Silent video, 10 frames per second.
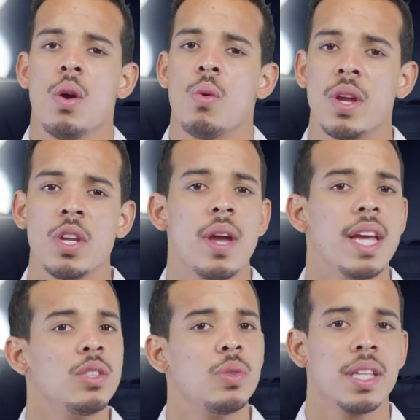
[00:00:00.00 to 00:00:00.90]
When you're
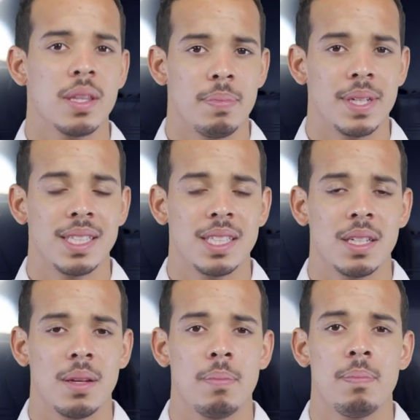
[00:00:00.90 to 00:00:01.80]
entering the pits,
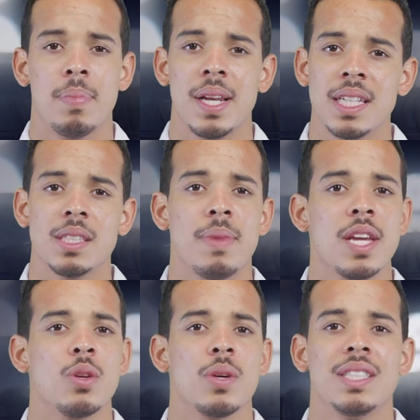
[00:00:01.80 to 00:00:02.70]
please
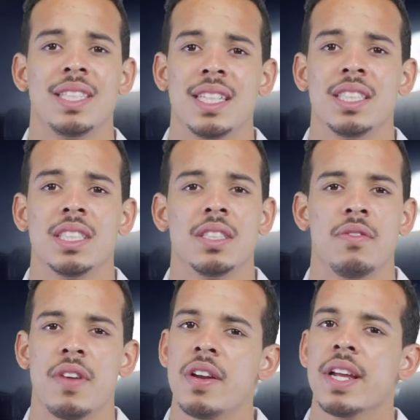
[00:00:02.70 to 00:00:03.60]
make your intentions
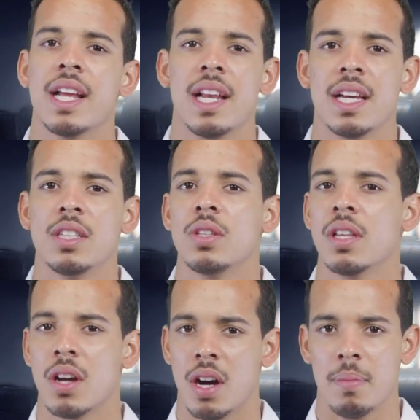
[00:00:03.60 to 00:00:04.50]
very clear to the
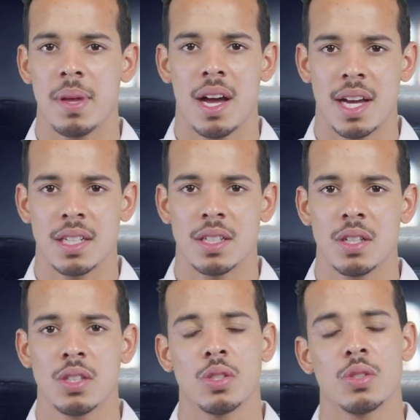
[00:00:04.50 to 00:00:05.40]
car behind.
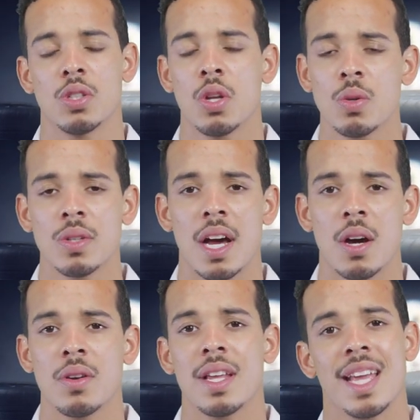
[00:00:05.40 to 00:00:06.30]
So slow
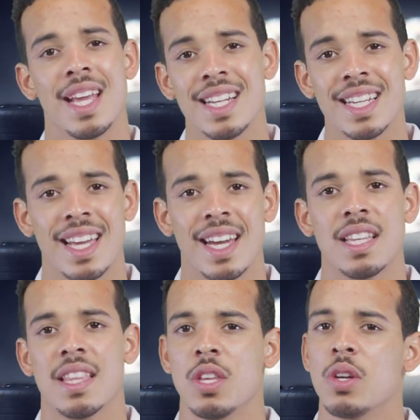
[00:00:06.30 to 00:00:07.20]
down, indicate
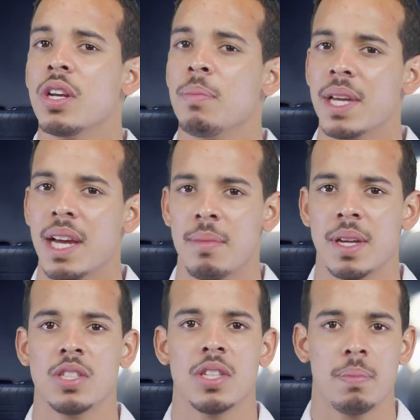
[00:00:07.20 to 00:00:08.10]
that you're going to be coming
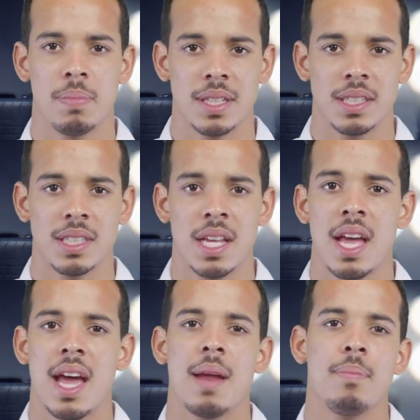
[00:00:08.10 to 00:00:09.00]
into the pits,
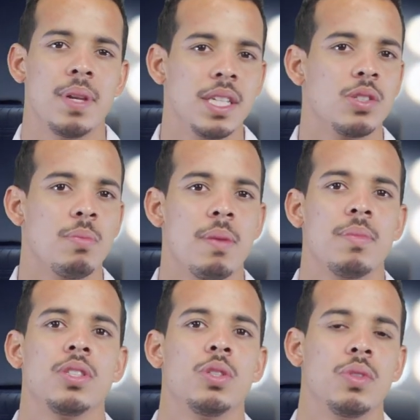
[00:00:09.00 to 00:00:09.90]
and please remember
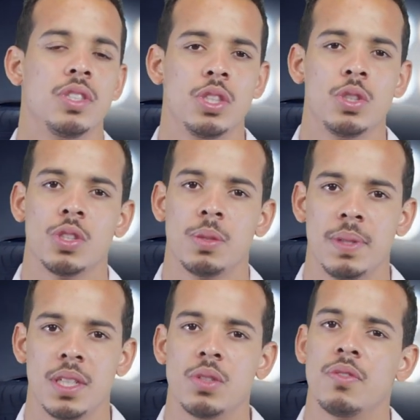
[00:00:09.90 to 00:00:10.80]
to reduce your
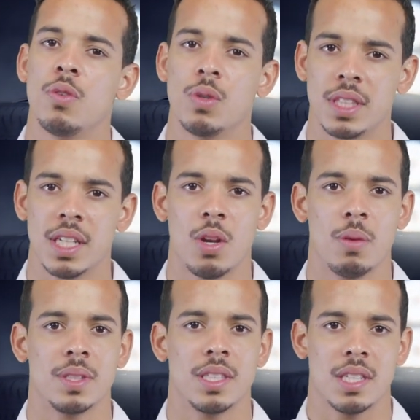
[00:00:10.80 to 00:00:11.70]
speed to 40
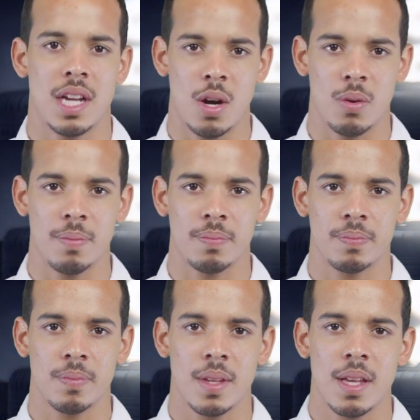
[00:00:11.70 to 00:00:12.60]
kilometers an hour.
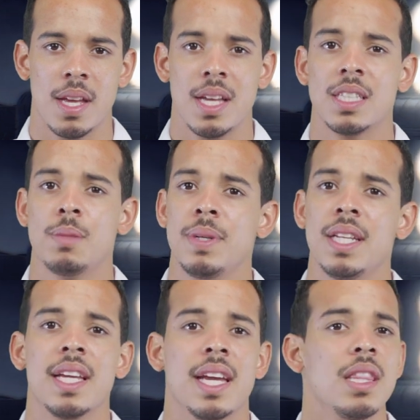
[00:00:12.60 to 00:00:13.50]

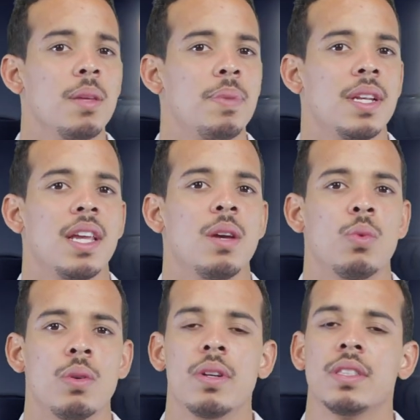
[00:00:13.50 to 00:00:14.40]
Speeding in the pit lane
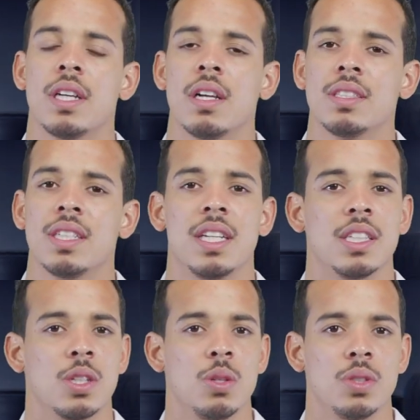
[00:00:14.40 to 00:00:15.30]
will result in
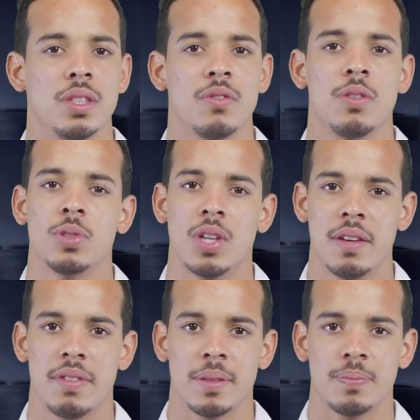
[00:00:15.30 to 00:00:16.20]
exclusion from
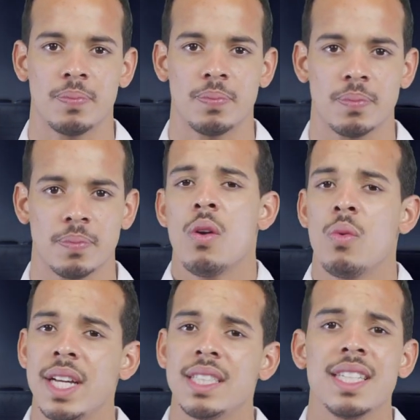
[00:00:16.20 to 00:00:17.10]
driving.
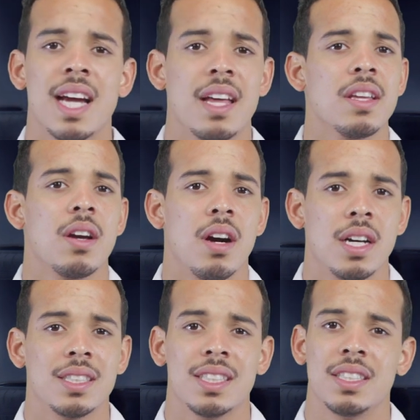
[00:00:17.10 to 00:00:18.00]
Racing
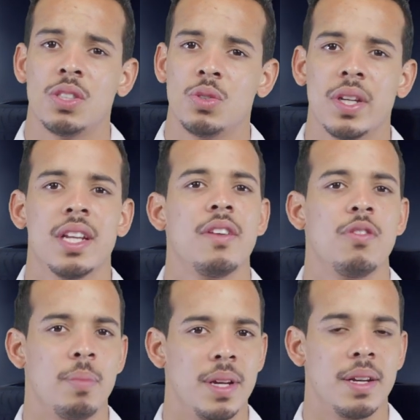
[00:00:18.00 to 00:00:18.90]
cars is strictly
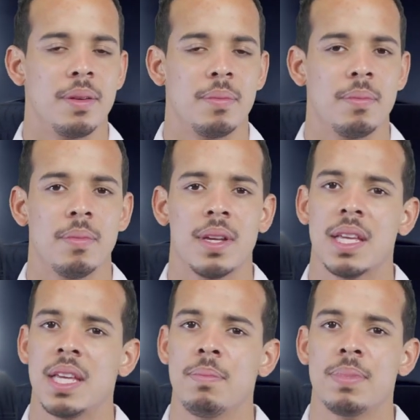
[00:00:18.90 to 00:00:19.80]
forbidden.
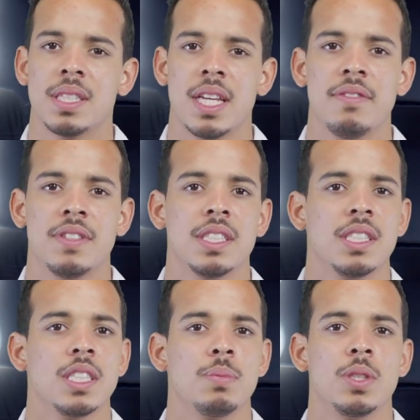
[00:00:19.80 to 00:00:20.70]
Keep a safe
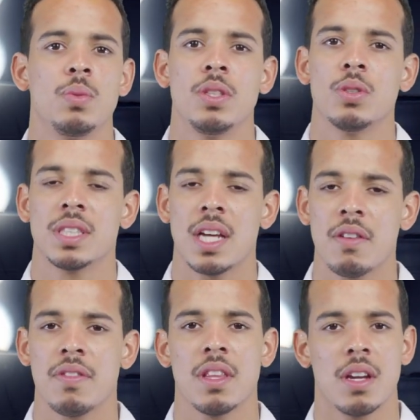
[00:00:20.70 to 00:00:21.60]
distance between
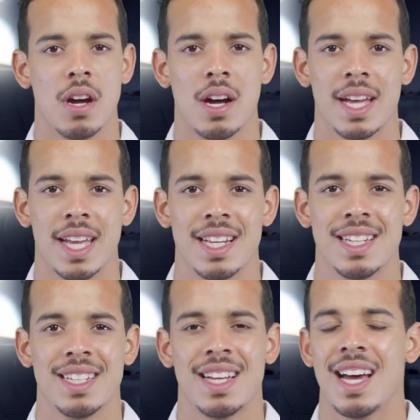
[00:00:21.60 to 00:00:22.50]
yourself and the car ahead,
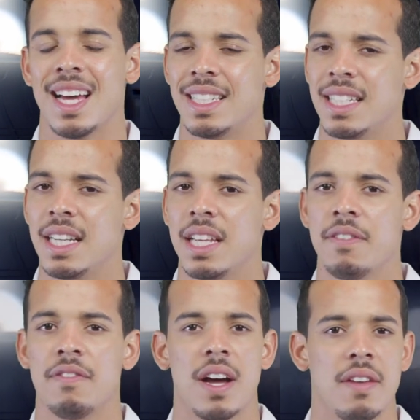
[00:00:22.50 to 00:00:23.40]
ideally
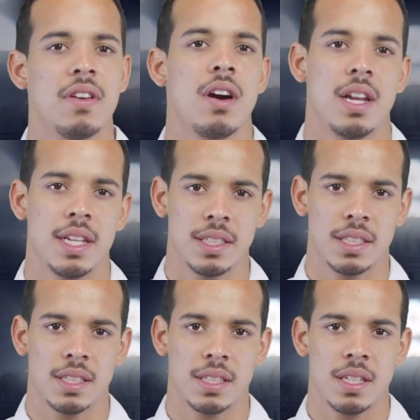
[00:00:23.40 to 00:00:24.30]
5 car
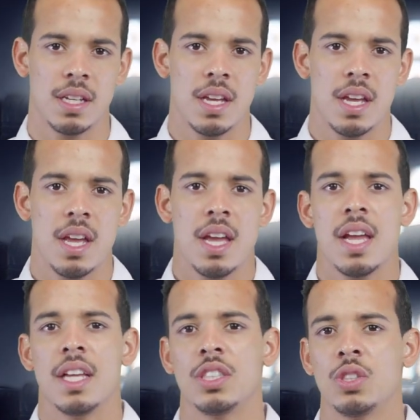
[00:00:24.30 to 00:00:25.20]
lengths.
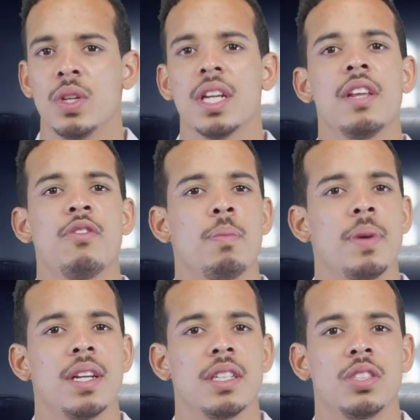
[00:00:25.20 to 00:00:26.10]
It's strictly
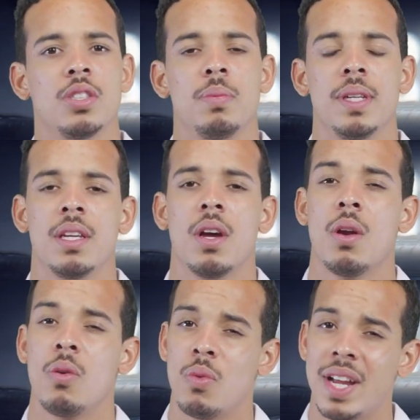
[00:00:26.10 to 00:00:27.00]
forbidden to be
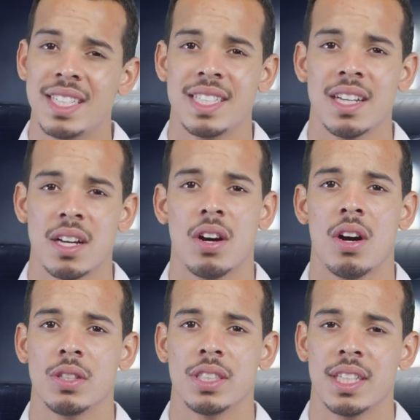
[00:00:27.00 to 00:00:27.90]
racing a car
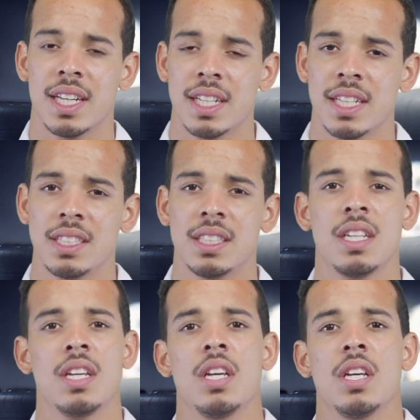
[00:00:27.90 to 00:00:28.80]
on circuit,
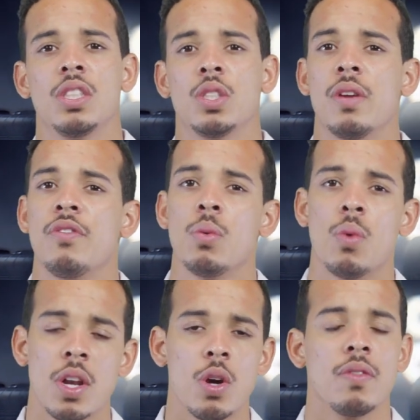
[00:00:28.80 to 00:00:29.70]
so if you
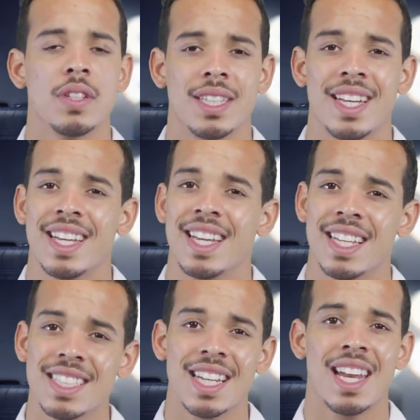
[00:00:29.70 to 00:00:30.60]
want to overtake, it
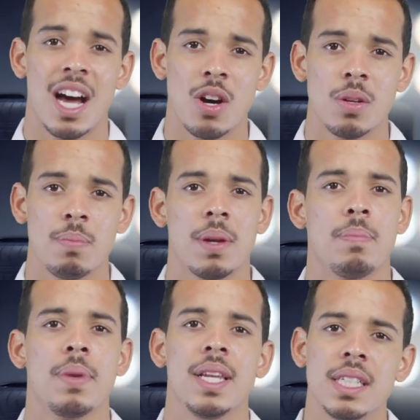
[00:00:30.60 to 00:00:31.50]
is allowed, but
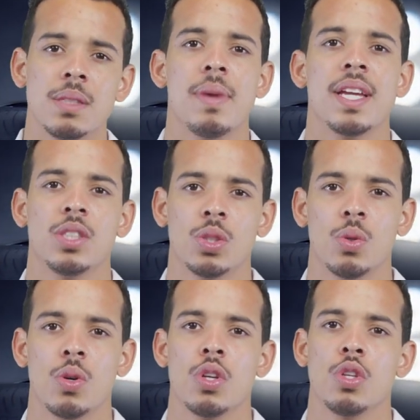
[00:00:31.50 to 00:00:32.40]
please make
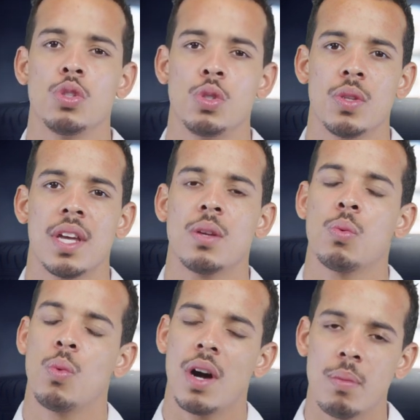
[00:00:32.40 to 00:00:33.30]
sure you do that
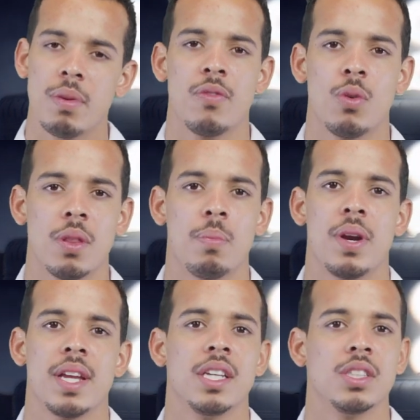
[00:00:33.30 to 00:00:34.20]
well before the
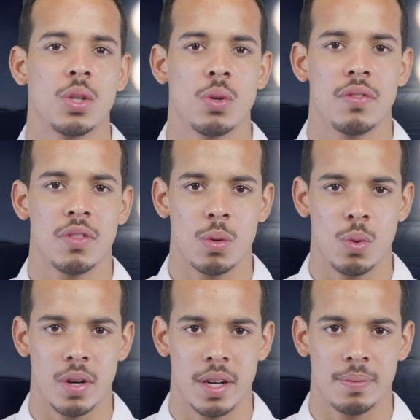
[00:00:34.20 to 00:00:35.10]
braking zone of the
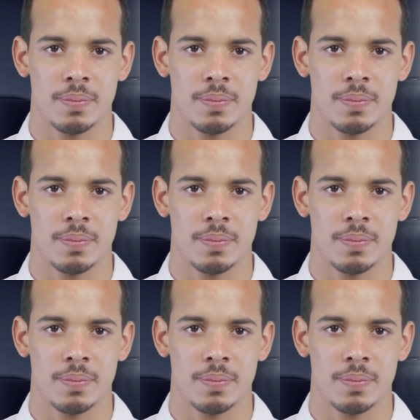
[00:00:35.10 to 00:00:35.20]
corner.